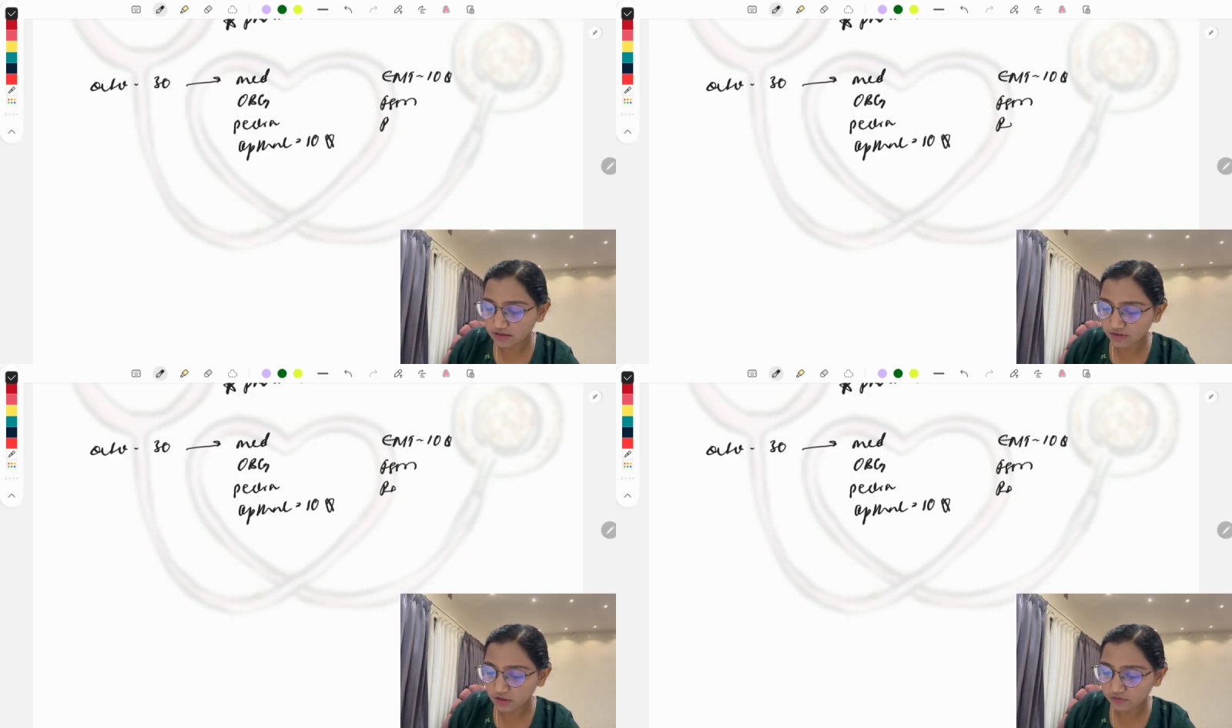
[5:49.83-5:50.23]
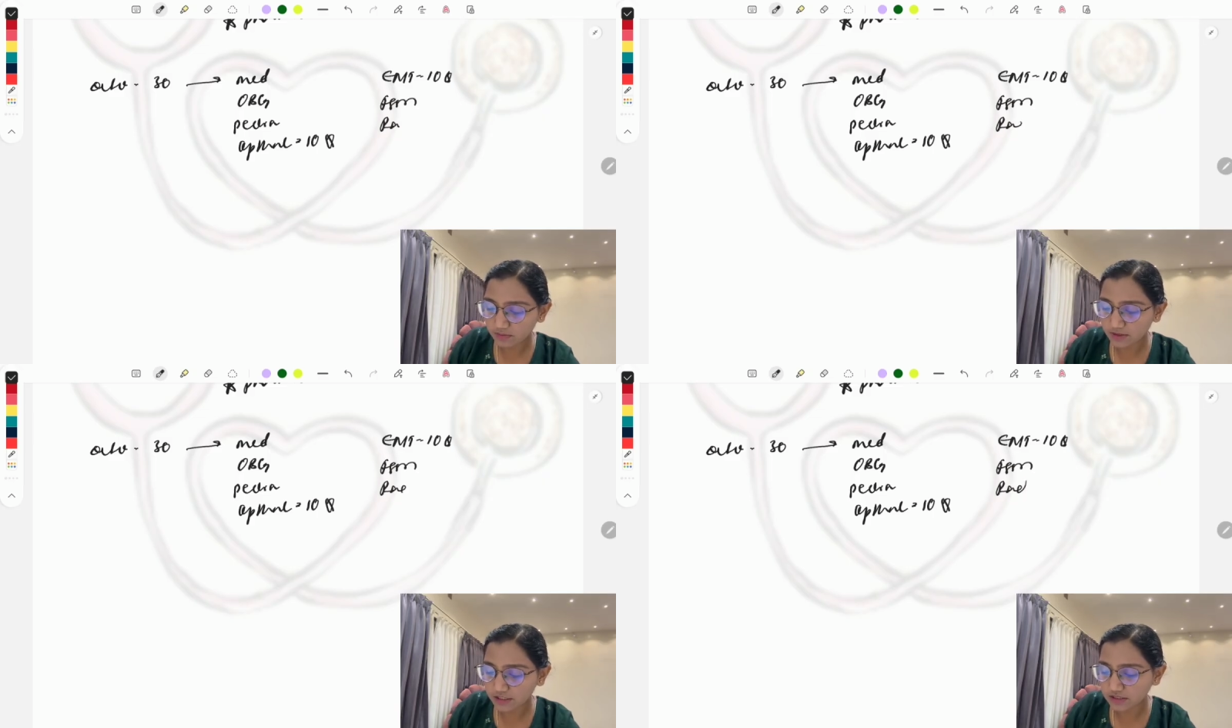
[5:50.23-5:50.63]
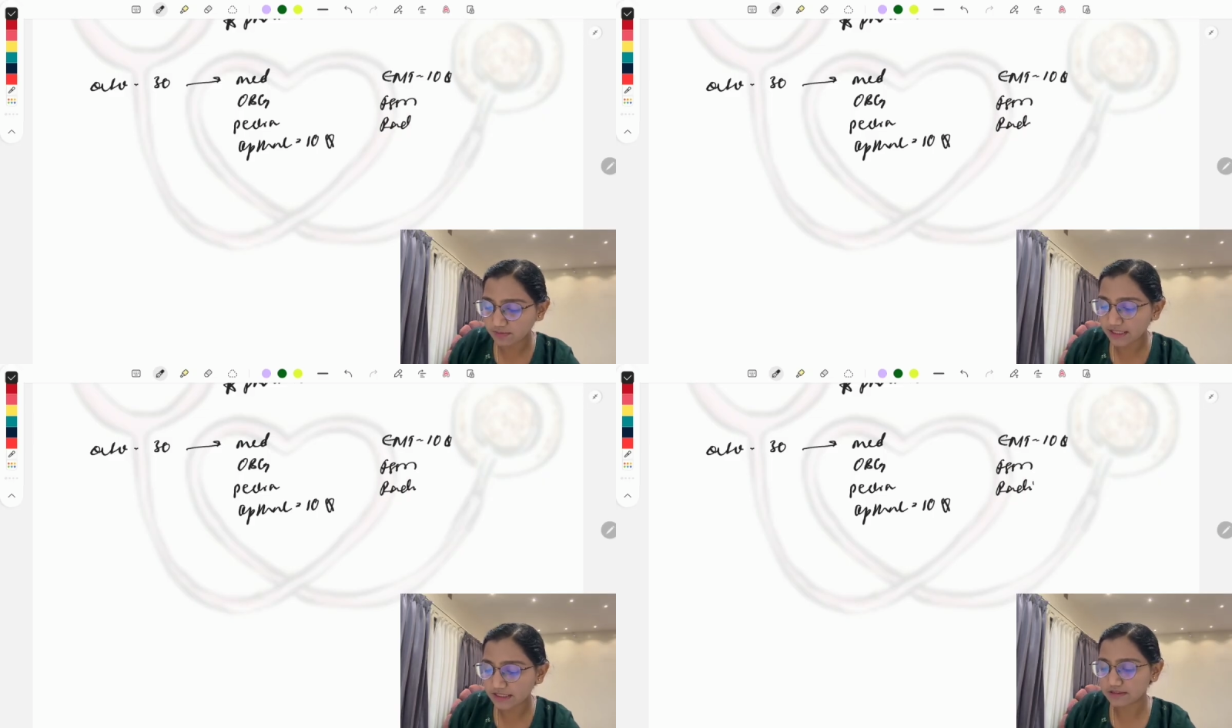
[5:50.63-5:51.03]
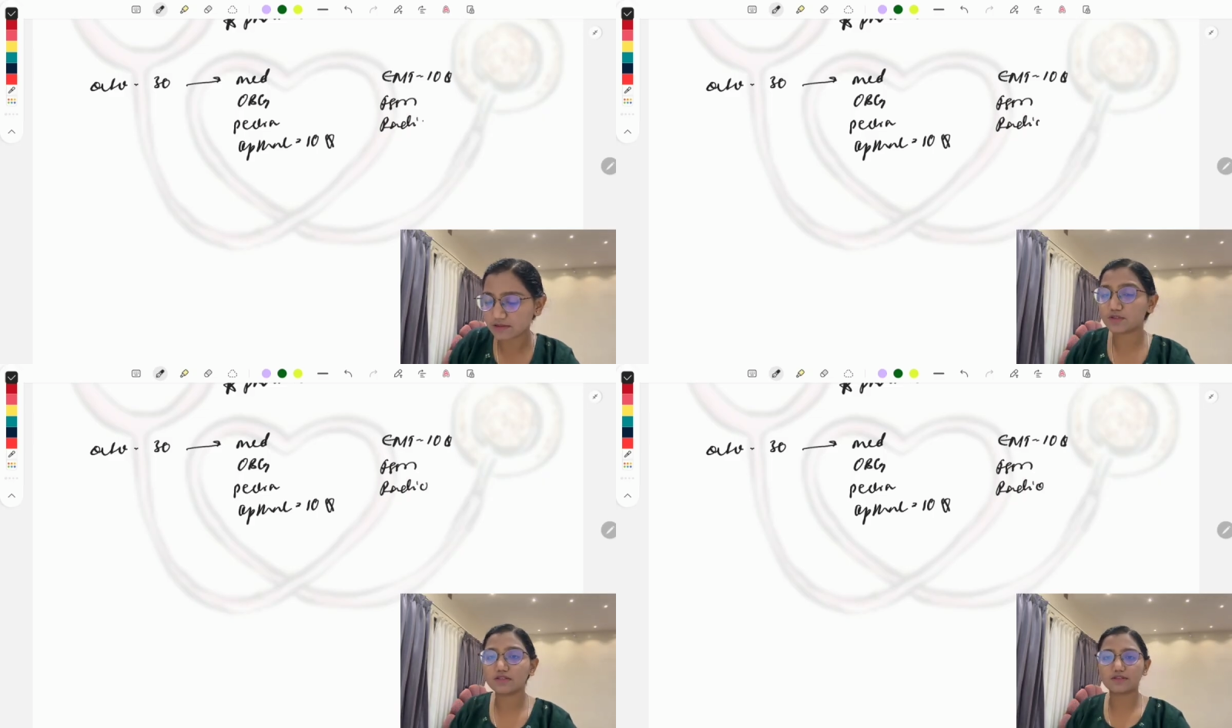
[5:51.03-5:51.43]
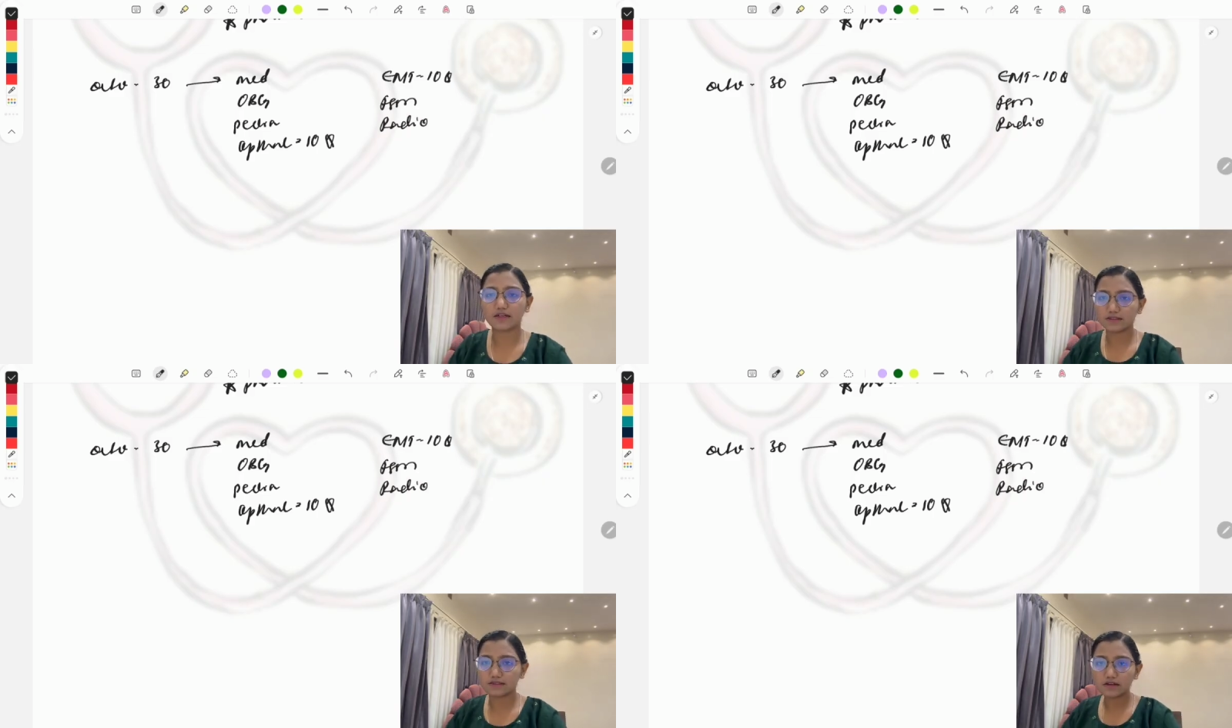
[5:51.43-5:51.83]
one of the minor subjects,
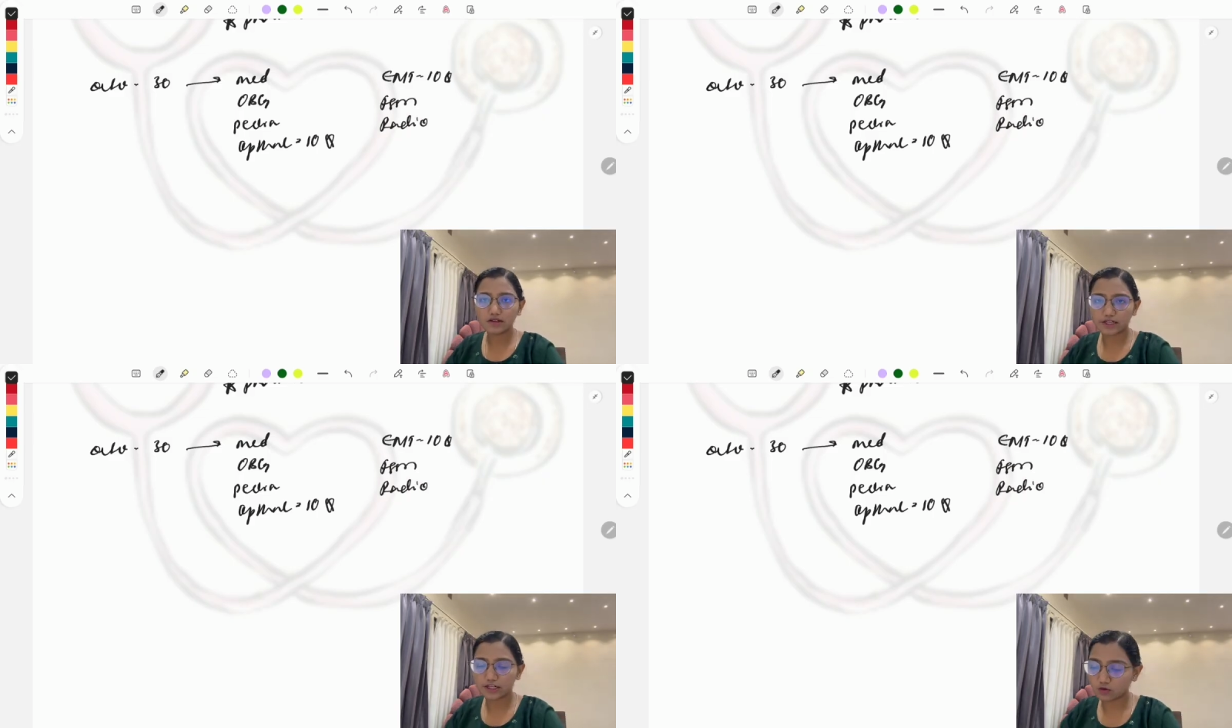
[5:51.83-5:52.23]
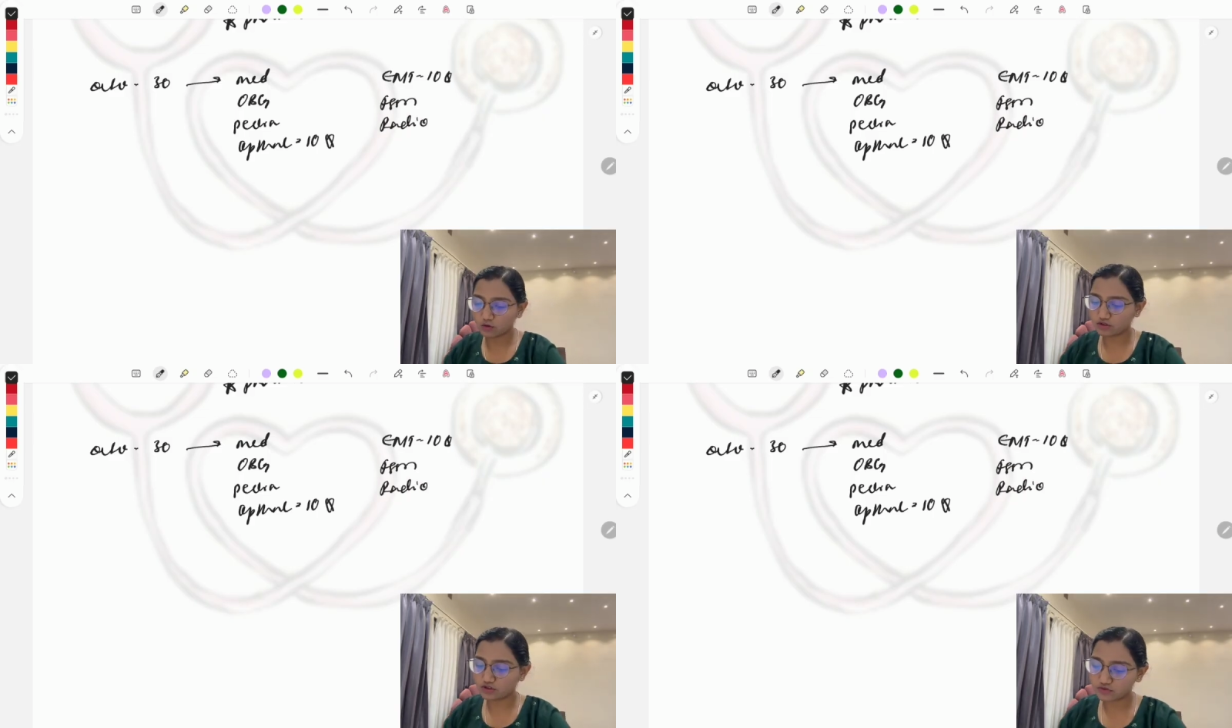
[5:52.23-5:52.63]
that is the radiology.